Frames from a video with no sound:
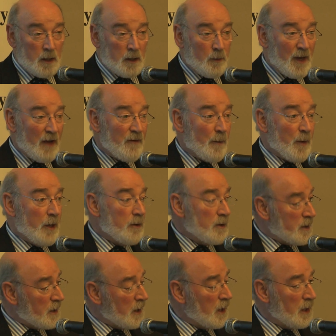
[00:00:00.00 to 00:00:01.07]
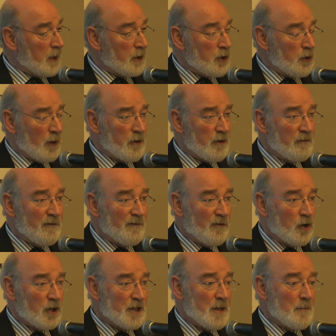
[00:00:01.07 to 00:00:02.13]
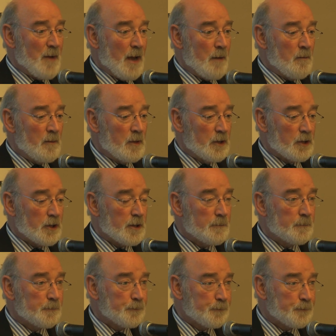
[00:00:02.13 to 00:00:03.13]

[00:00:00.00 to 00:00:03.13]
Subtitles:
Now, we have about 240 members,